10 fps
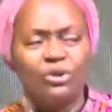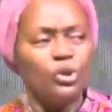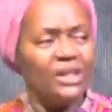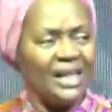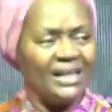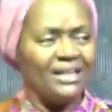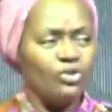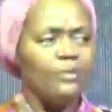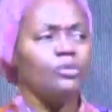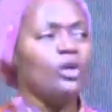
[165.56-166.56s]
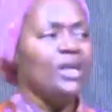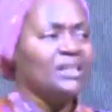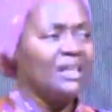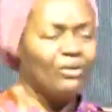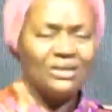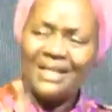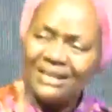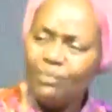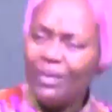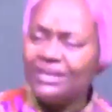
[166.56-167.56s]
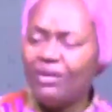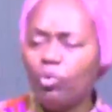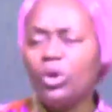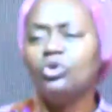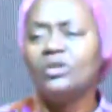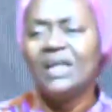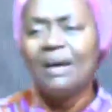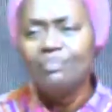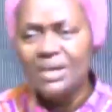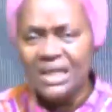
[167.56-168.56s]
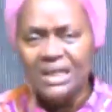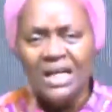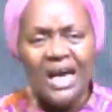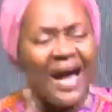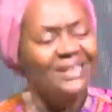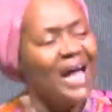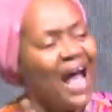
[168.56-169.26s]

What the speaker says: Well, I was looking at that scripture yesterday, I was asking myself, what does that mean?